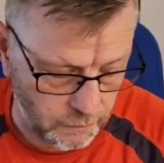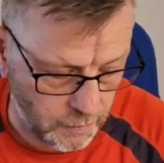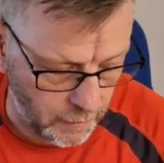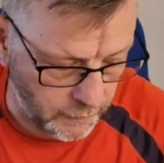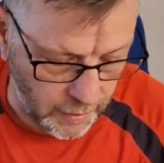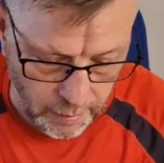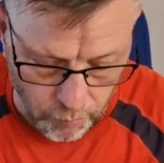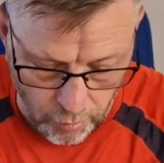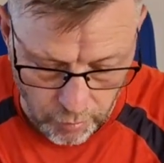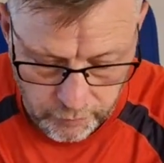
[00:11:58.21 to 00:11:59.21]
the Cape
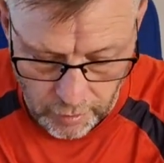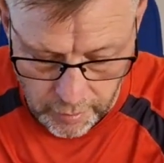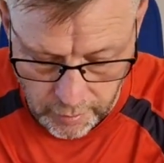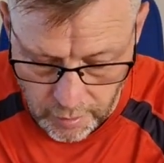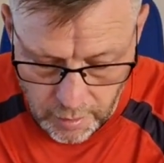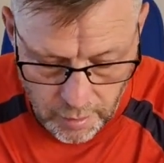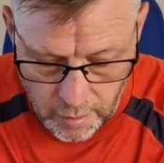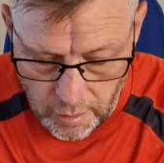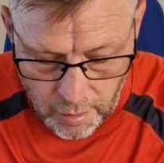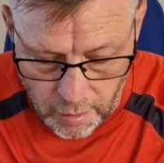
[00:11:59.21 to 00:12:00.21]
Wrath,
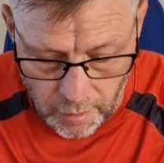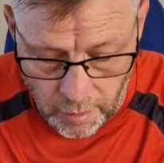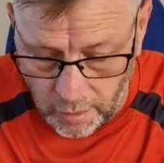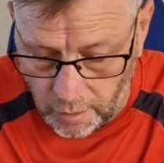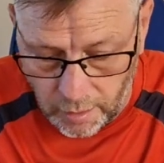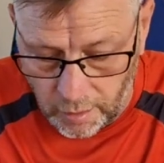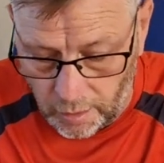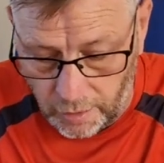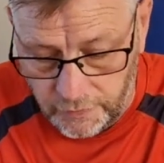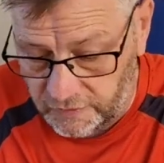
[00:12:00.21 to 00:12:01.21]

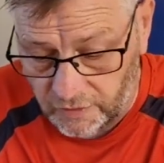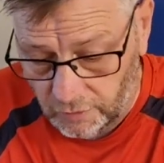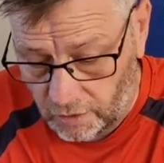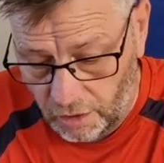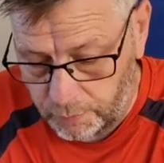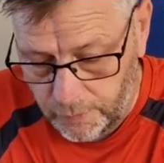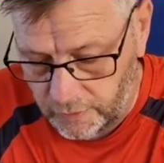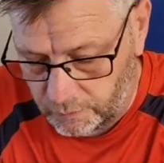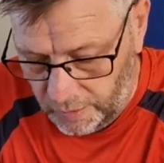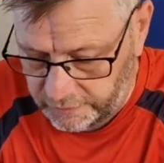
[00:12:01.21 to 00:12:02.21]
like the Skunk
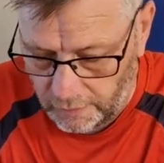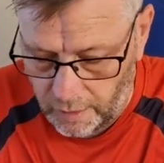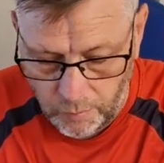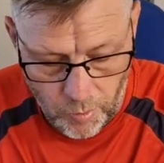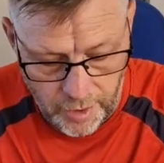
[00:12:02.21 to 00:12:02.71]
Cuthberts, West Island Way,